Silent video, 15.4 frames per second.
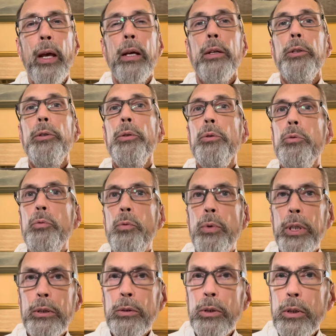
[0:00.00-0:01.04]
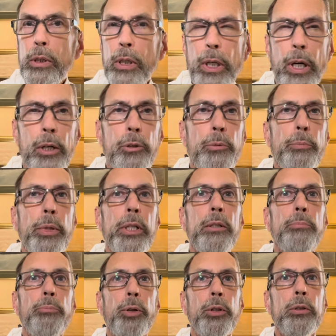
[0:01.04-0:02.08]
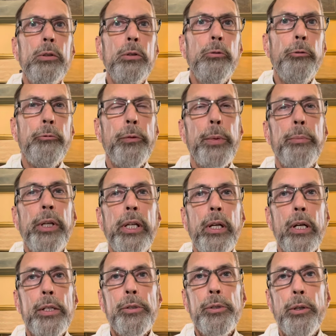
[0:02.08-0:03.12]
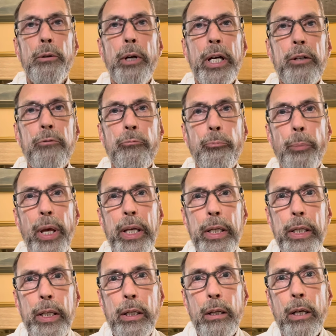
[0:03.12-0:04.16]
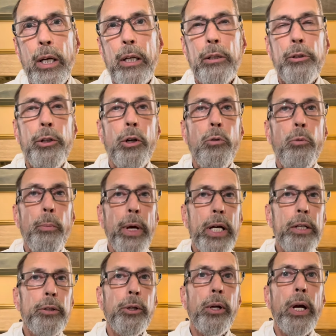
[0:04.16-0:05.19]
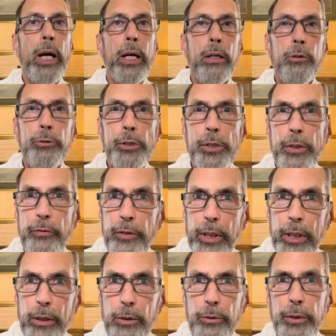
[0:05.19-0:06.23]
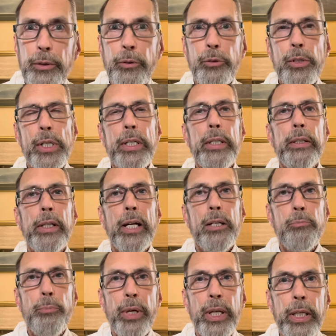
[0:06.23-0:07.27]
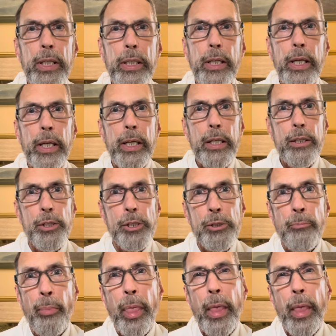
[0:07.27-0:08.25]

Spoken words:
You will not be approved because you have pain, no matter how severe you say that pain is.